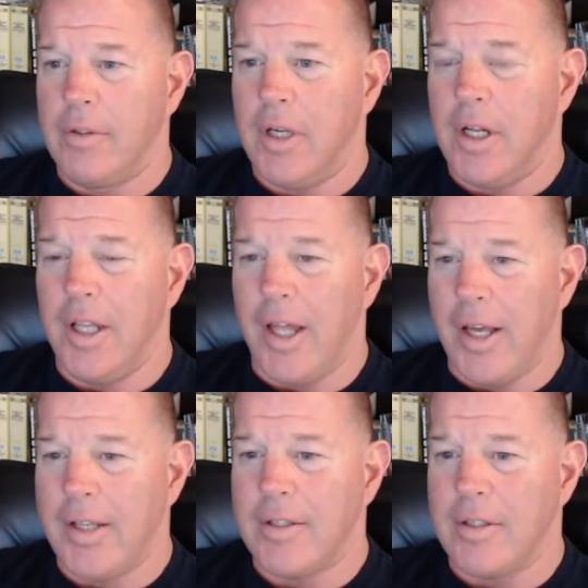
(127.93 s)

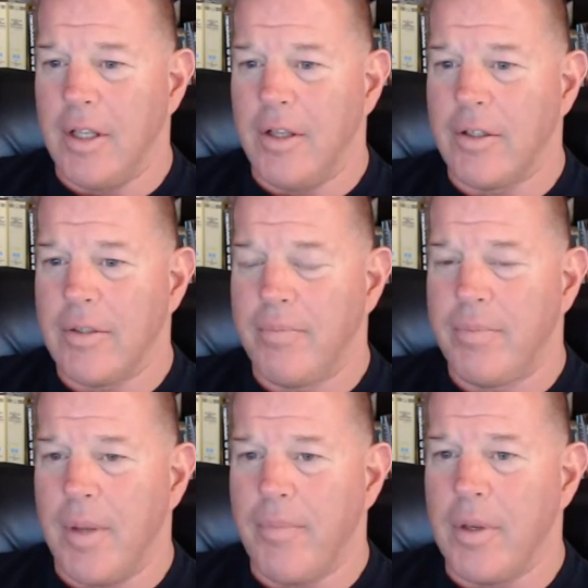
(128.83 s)
clicks, then there's
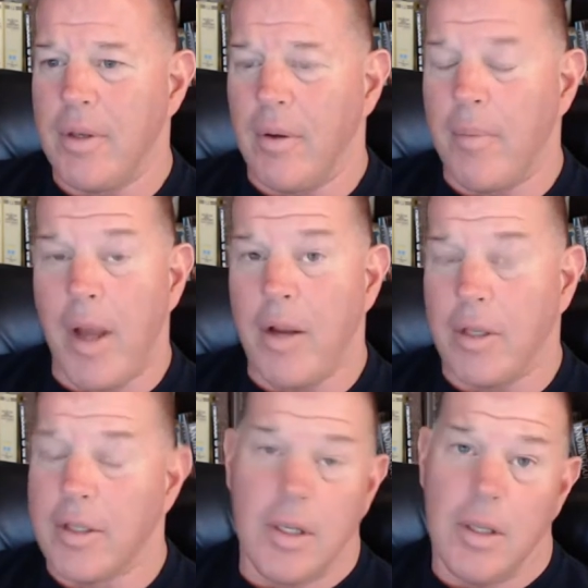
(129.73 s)
something about your
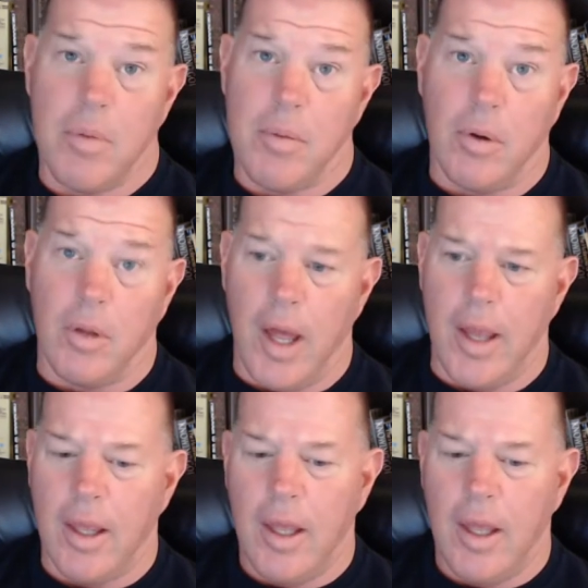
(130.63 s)
listing that people don't like.